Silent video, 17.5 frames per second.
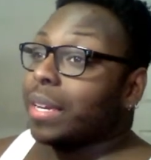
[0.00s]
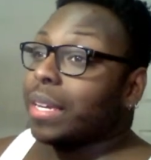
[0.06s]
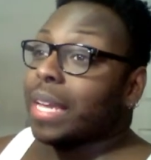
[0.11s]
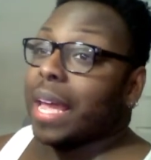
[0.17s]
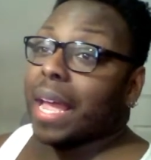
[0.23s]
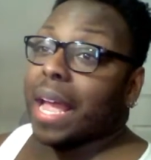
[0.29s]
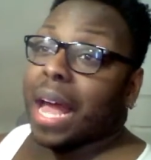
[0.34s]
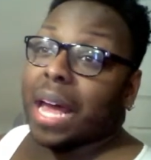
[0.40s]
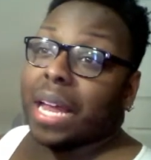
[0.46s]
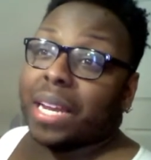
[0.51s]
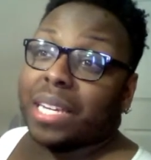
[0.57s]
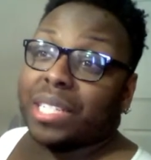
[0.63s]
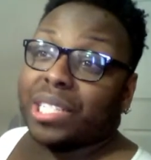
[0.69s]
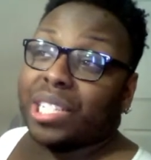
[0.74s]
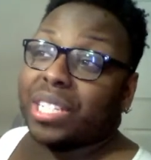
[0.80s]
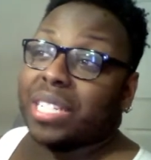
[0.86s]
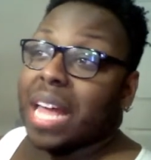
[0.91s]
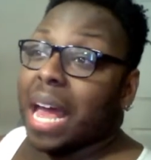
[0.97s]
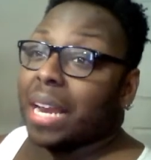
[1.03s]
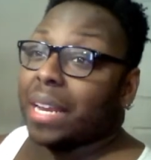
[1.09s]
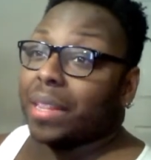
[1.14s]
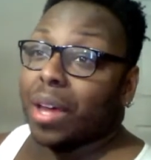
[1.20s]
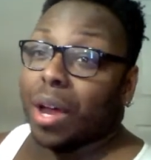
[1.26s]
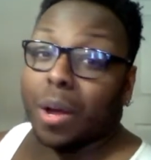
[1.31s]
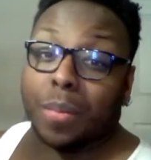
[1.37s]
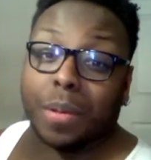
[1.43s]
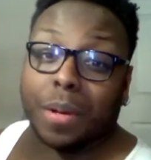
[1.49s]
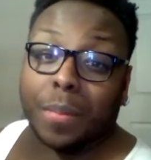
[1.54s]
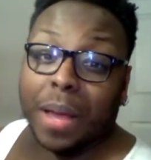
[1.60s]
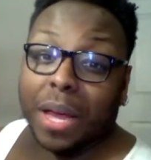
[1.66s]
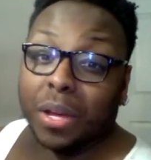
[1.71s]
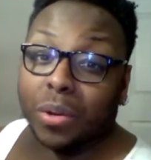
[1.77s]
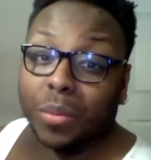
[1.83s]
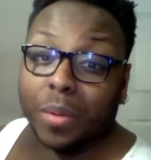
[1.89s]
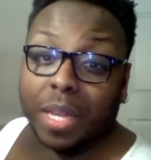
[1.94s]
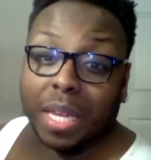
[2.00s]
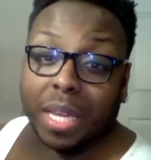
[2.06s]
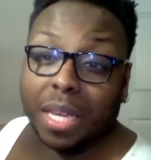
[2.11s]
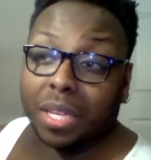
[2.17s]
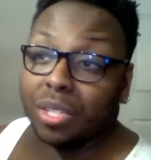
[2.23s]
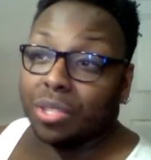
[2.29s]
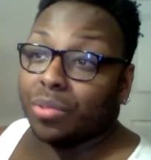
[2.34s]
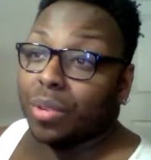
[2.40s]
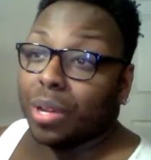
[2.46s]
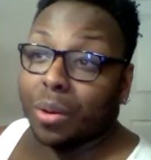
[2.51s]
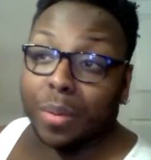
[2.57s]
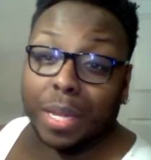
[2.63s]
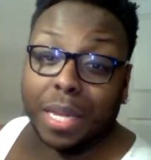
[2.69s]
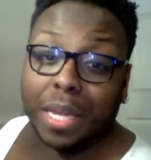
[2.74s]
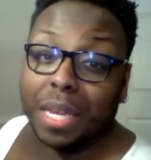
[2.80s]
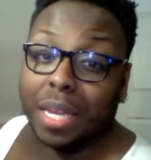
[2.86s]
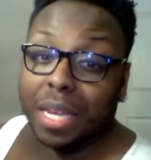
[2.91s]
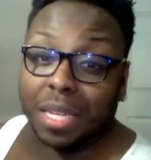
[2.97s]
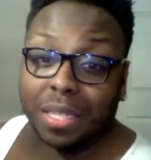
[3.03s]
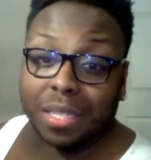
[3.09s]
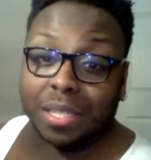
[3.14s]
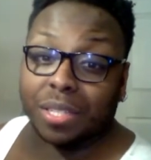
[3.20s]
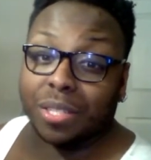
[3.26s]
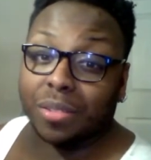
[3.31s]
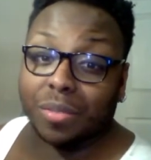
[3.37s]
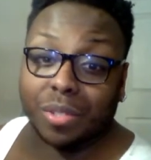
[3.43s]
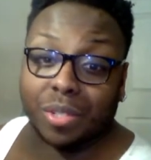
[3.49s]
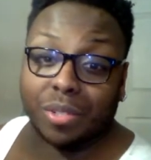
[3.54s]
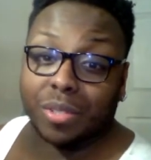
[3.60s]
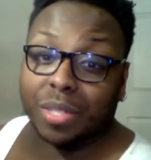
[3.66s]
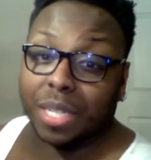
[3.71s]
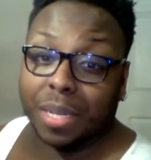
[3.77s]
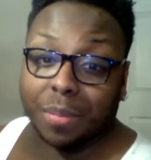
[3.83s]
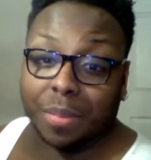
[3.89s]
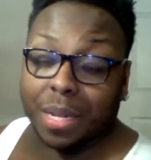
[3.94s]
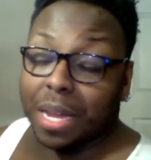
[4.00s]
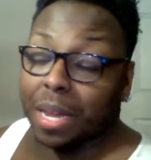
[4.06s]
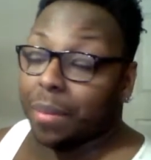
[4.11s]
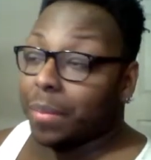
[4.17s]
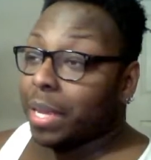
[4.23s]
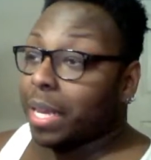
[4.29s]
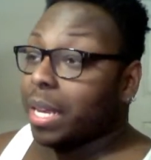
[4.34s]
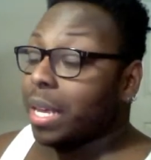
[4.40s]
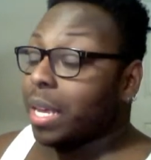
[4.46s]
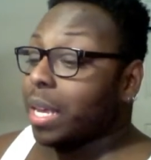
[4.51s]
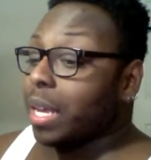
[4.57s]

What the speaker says: Chaotic is just out in the open about who he is. You know what he is as soon as you see him coming.